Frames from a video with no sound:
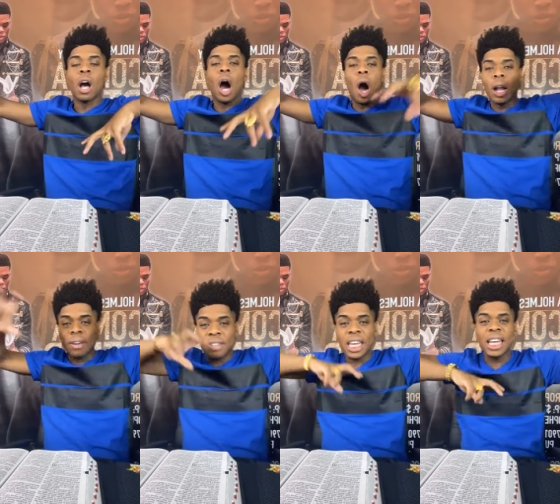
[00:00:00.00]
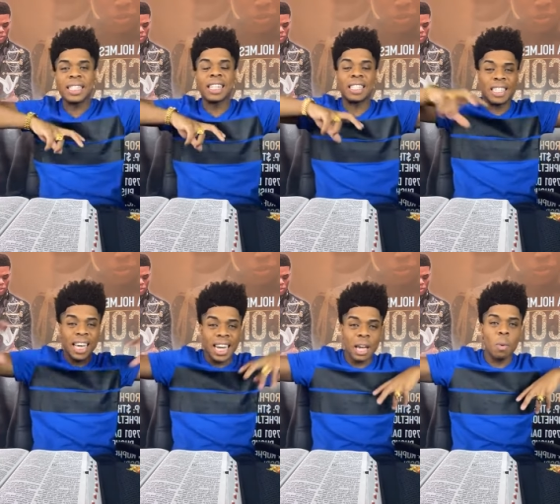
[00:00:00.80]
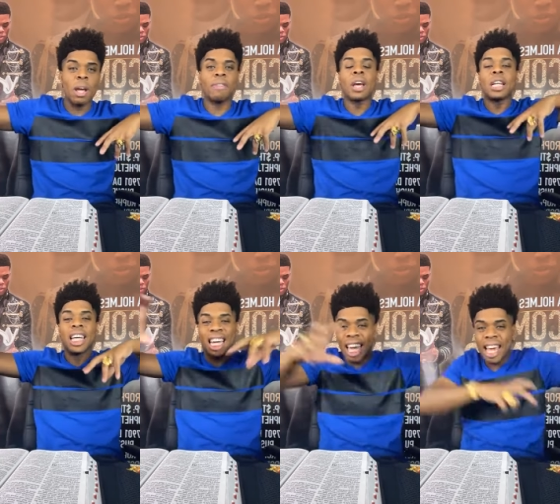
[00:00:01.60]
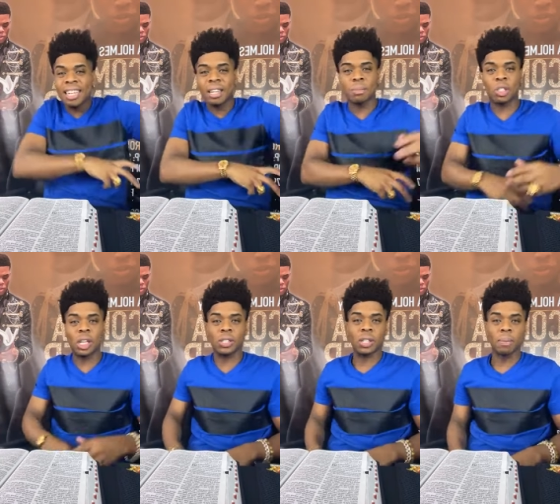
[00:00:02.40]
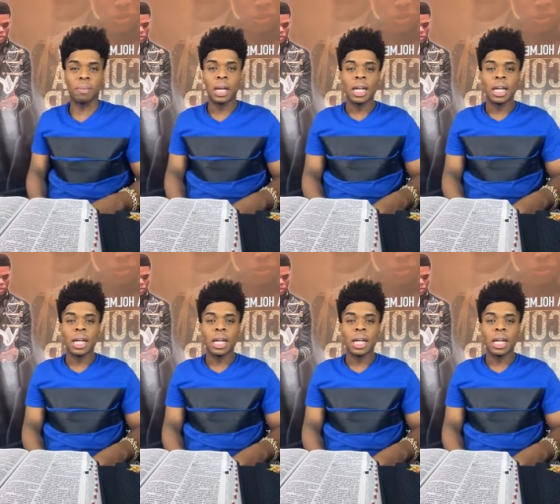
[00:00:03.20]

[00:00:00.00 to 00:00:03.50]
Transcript: All of these is dealing with the kingdom system.